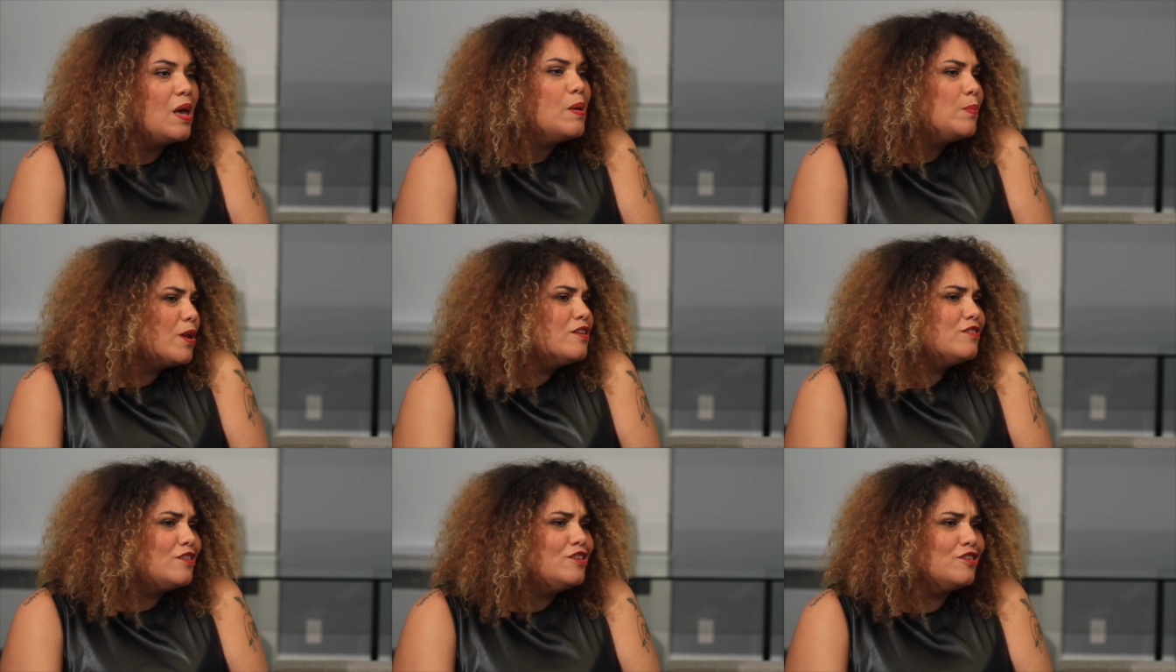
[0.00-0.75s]
but
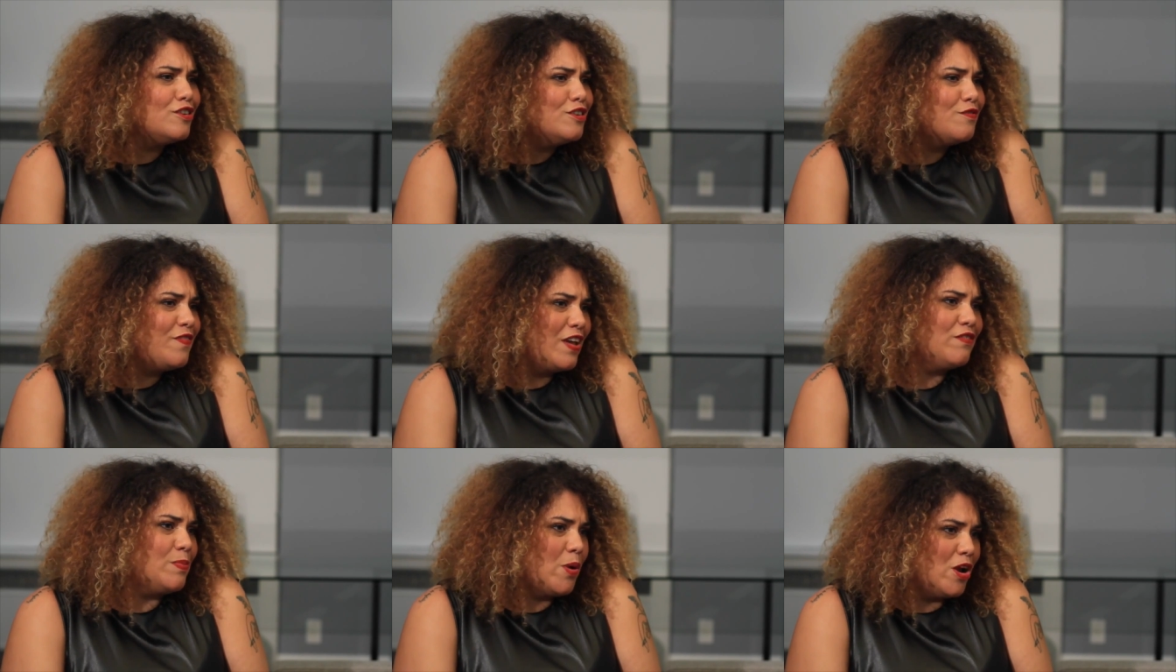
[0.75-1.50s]
also you're your
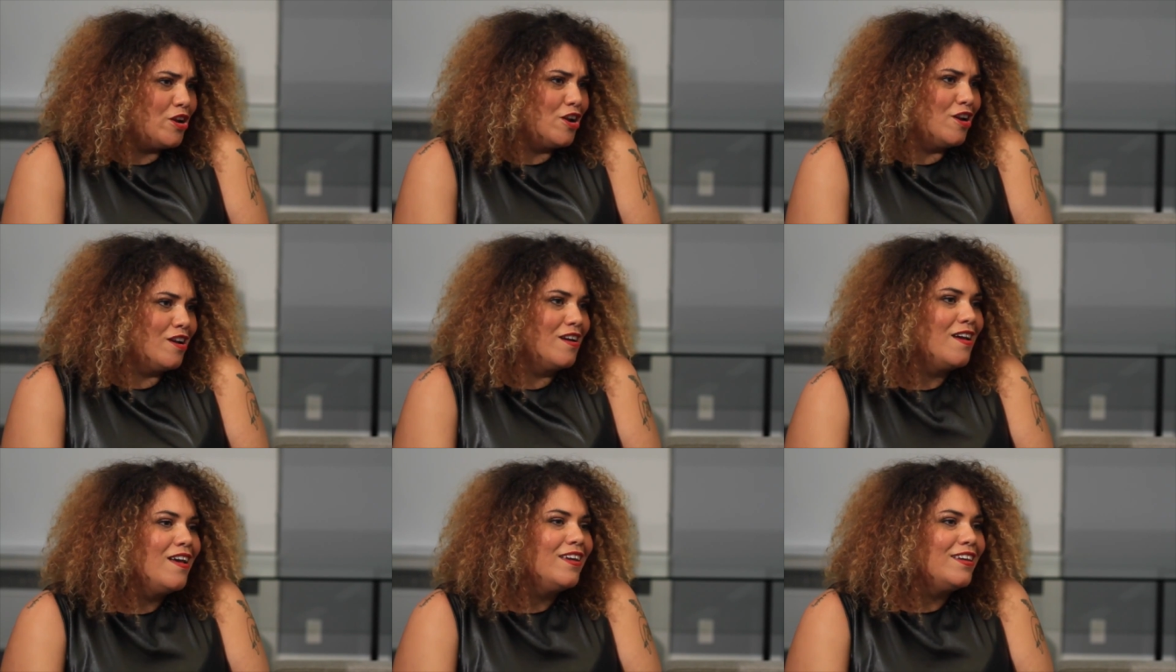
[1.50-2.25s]
favorite partner,
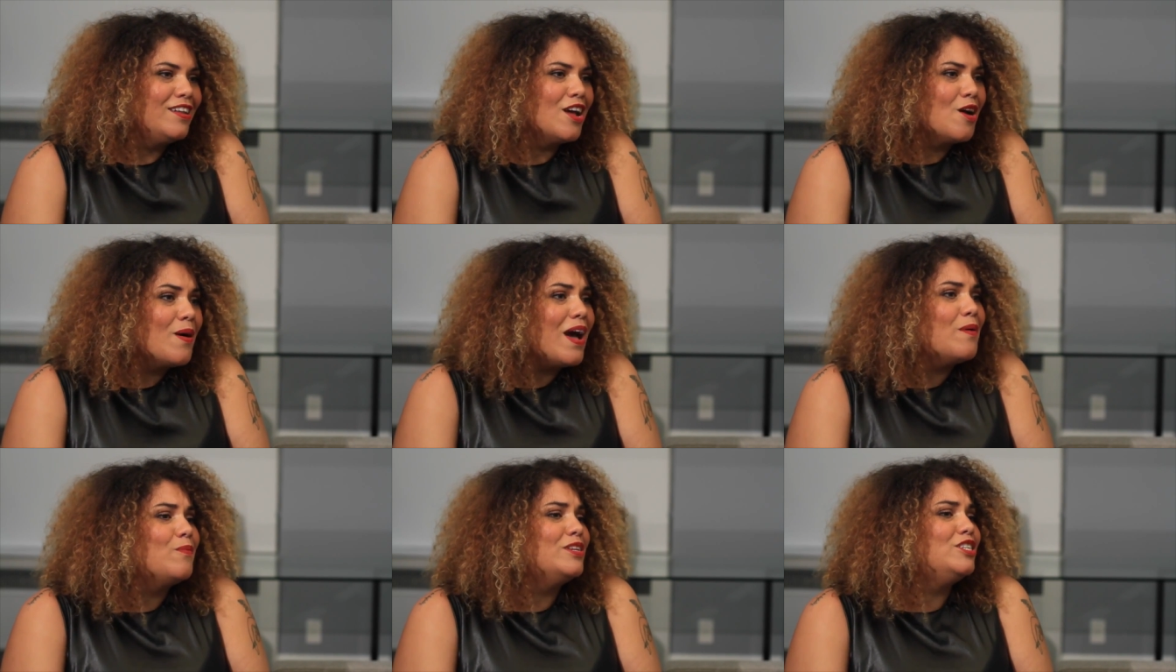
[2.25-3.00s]
you know,
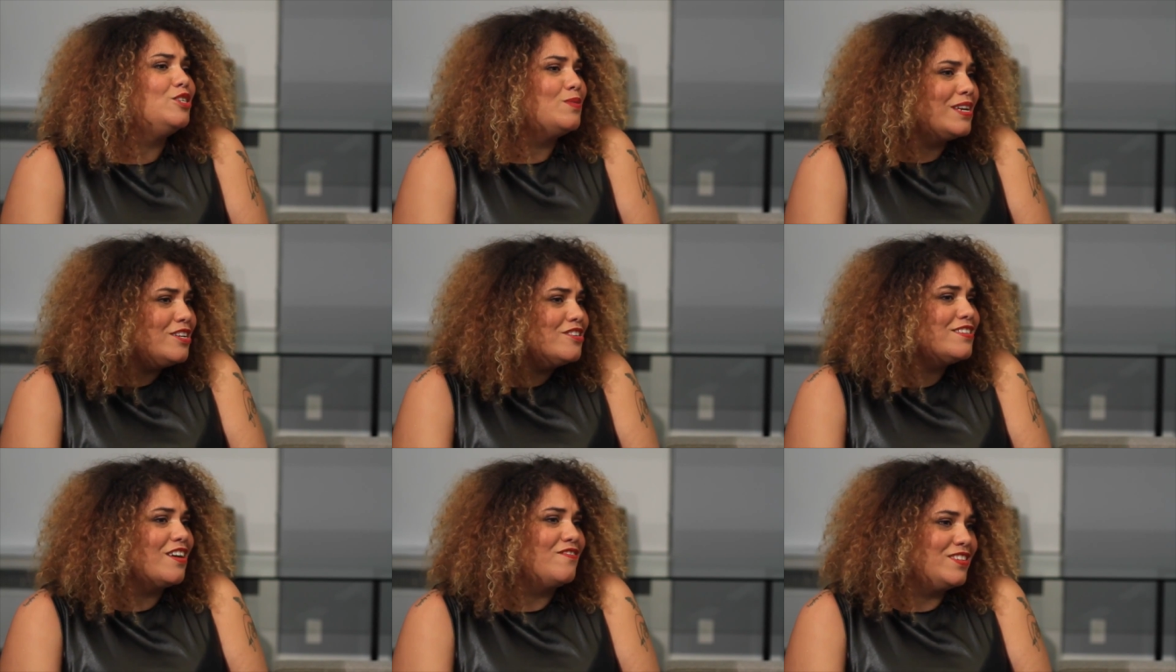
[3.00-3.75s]
and once you get
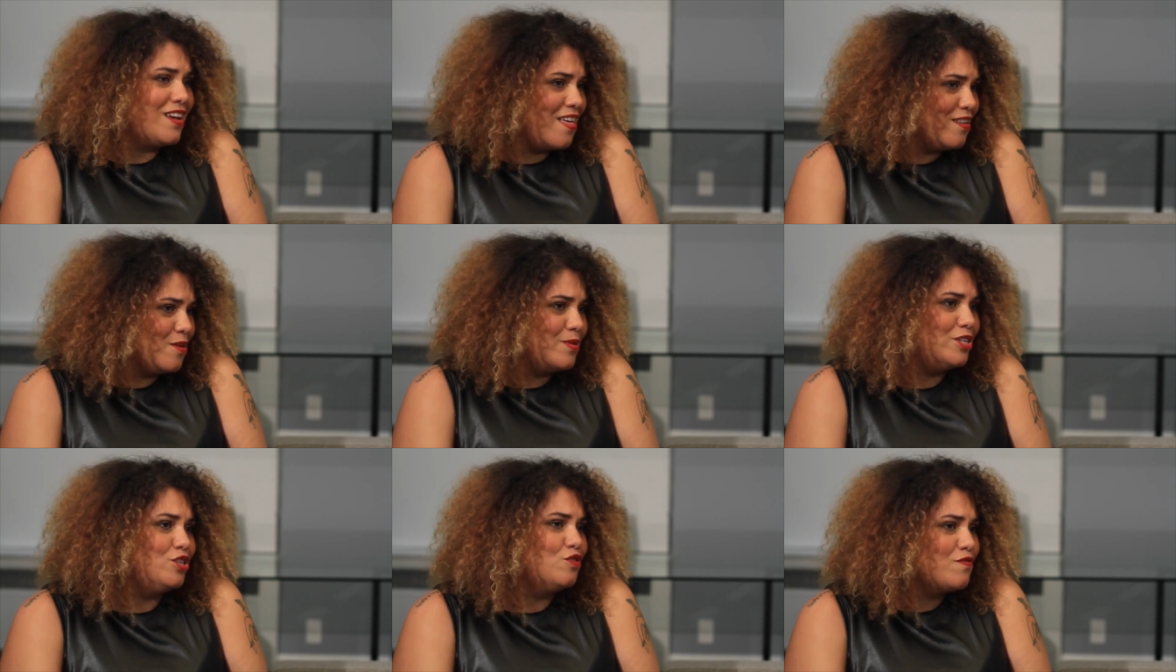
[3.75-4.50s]
yourself together,
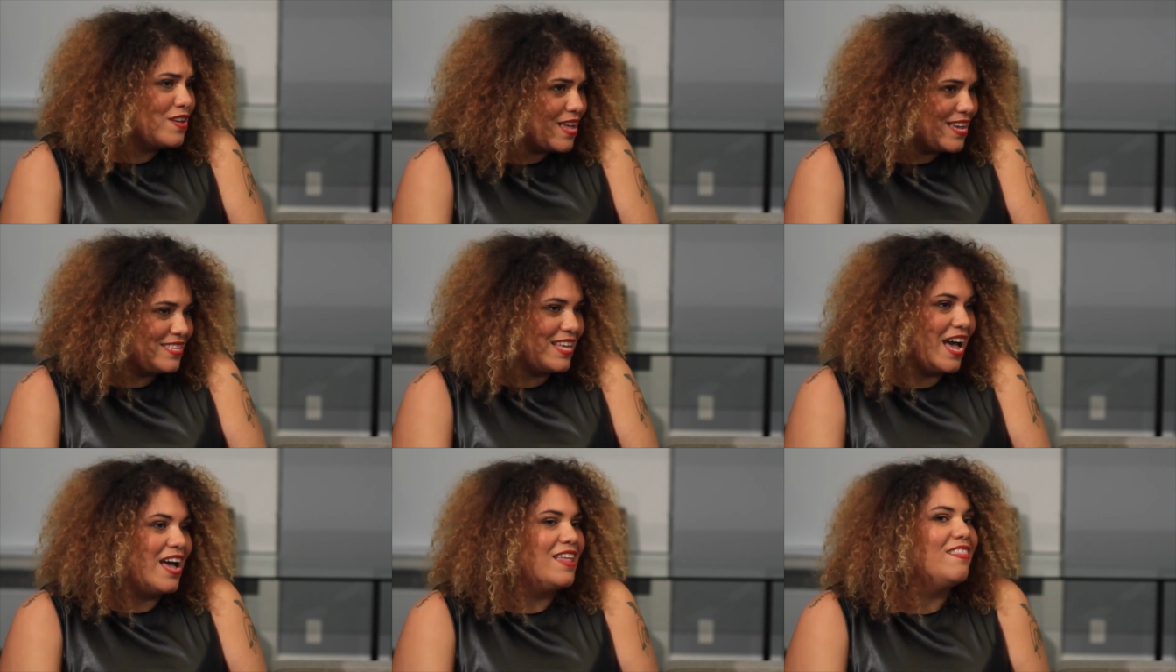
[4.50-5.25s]
once you realize
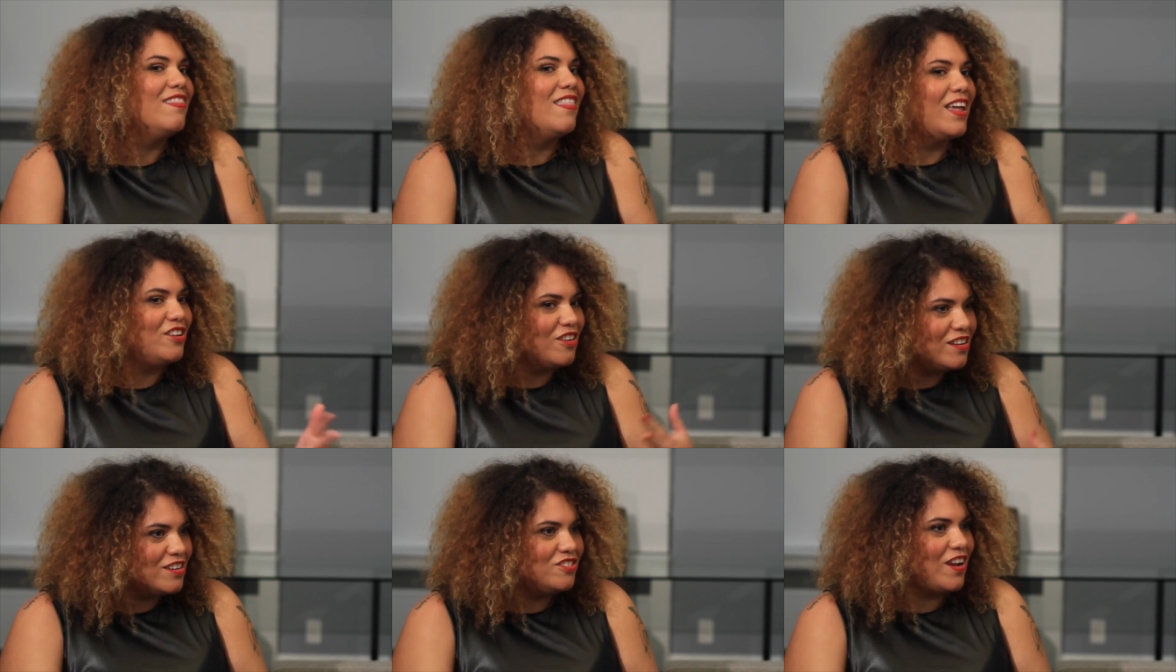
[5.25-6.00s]
that, then you're
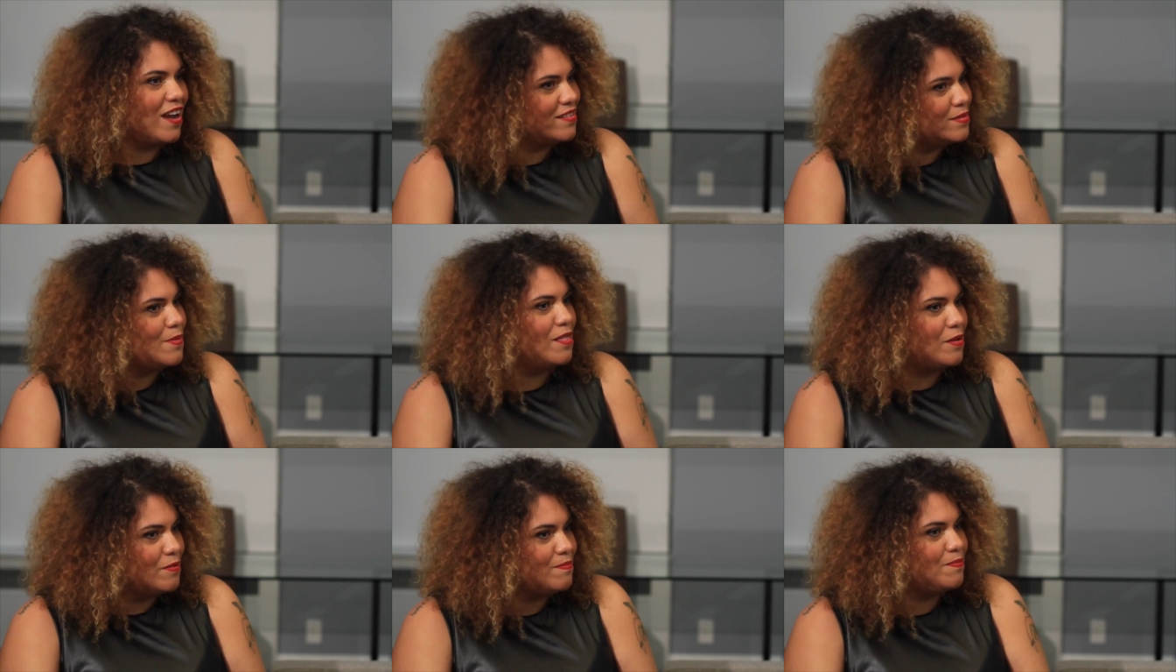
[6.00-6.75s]
going to attract some
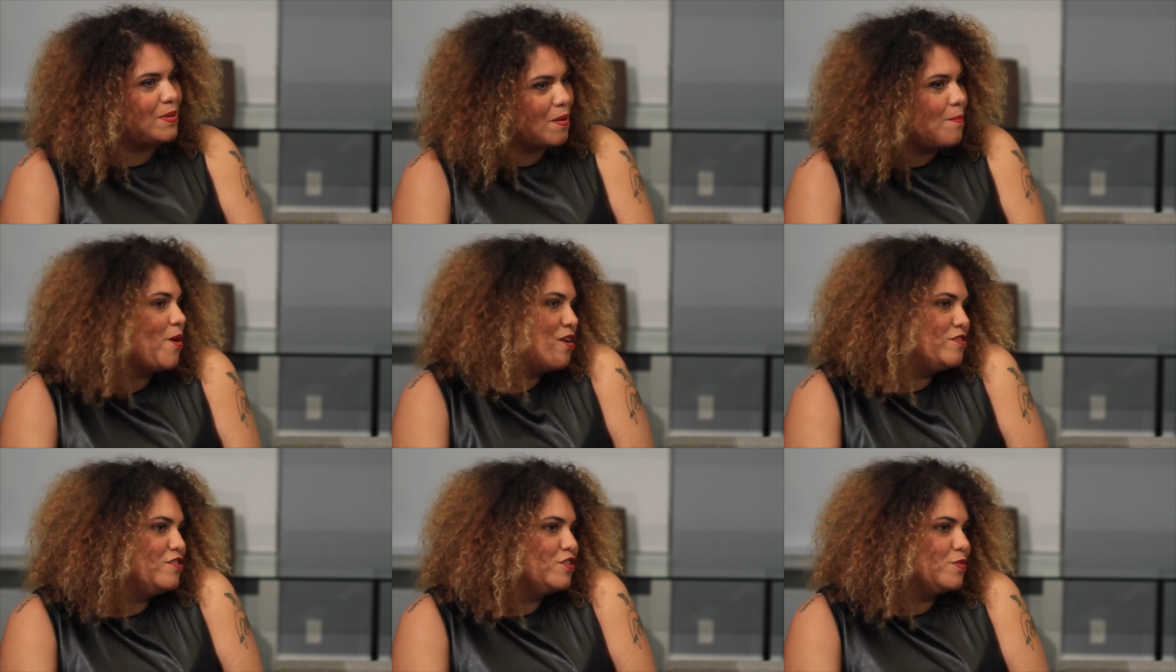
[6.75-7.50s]
other
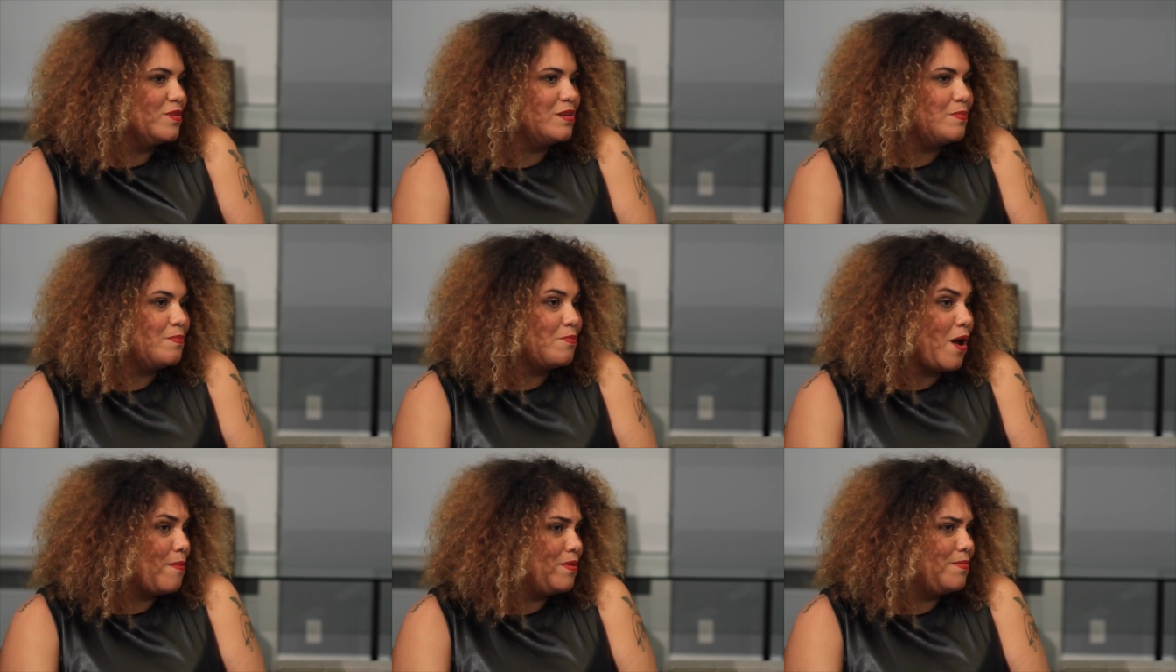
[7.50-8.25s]
partners who are going to
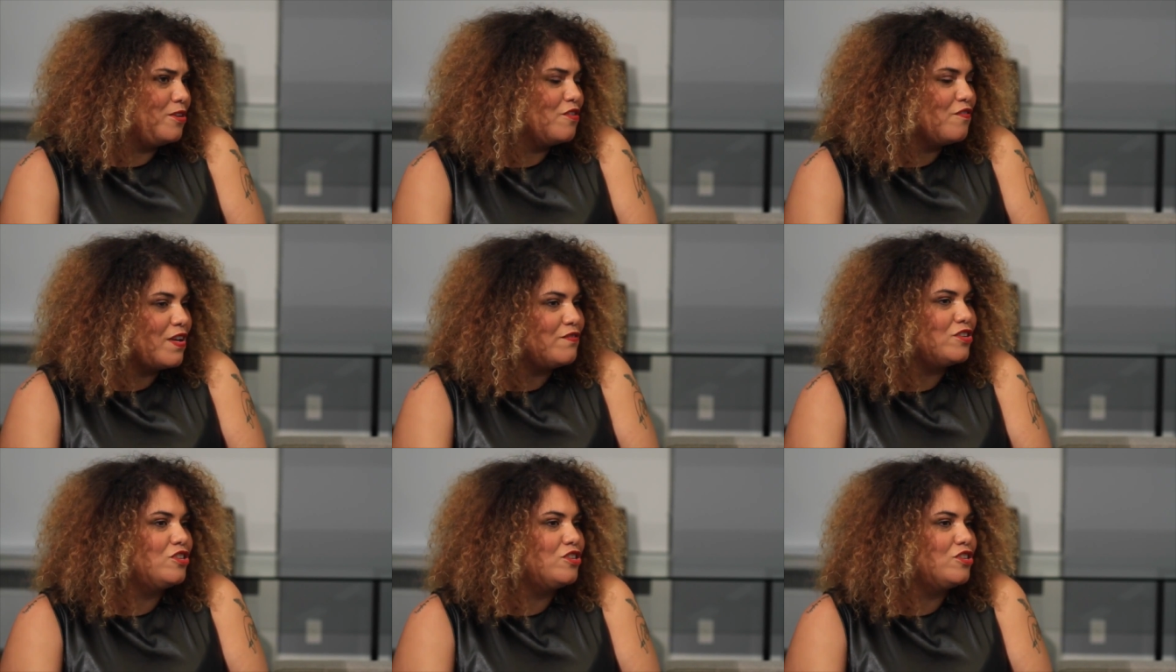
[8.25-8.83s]
probably be your favorite